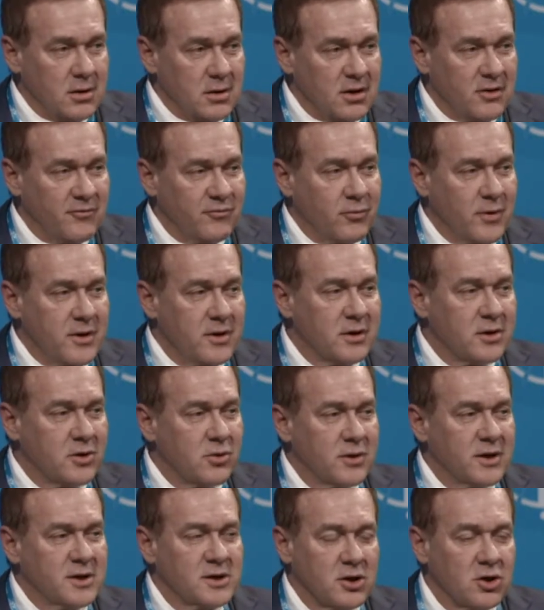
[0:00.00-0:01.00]
If we are
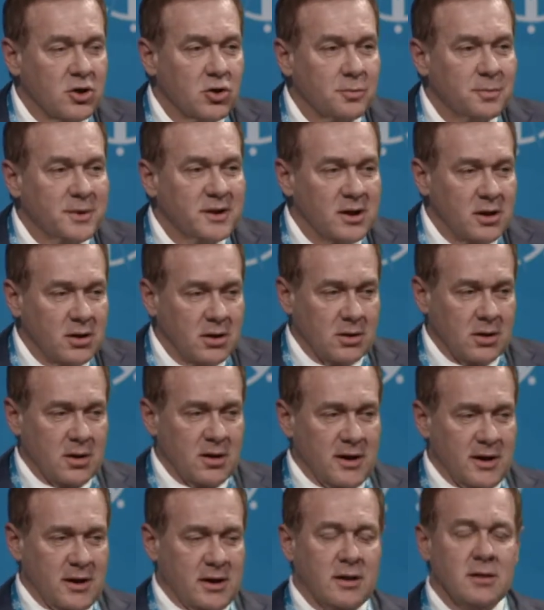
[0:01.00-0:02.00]
going to open the
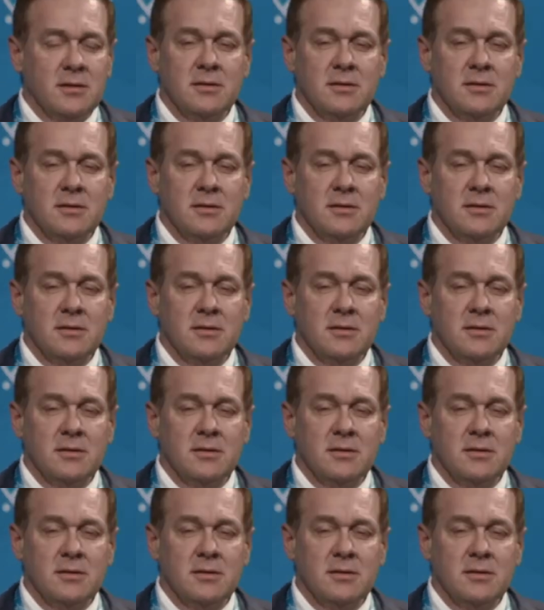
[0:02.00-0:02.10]
Arctic